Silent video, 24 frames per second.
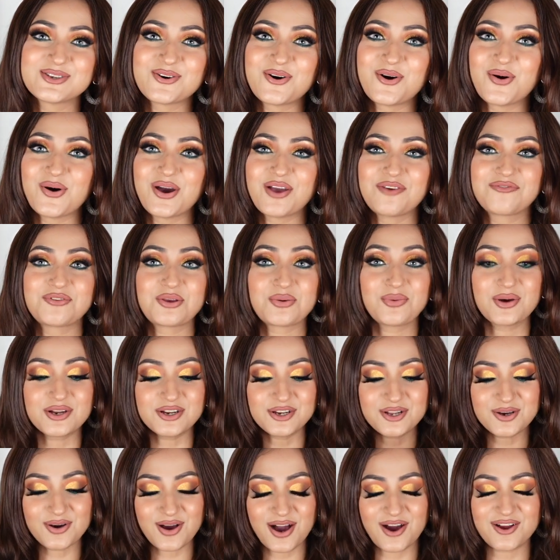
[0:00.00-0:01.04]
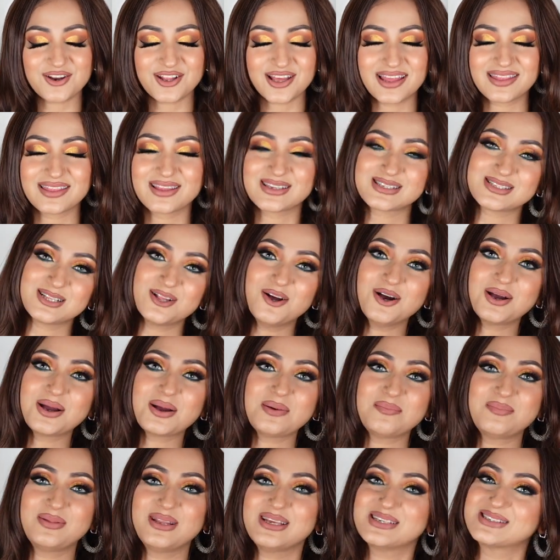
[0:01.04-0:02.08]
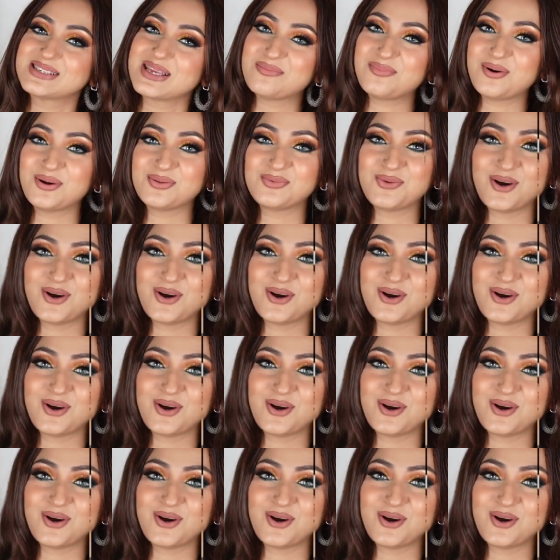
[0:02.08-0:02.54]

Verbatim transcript: So if you want to know how to get this look, please keep on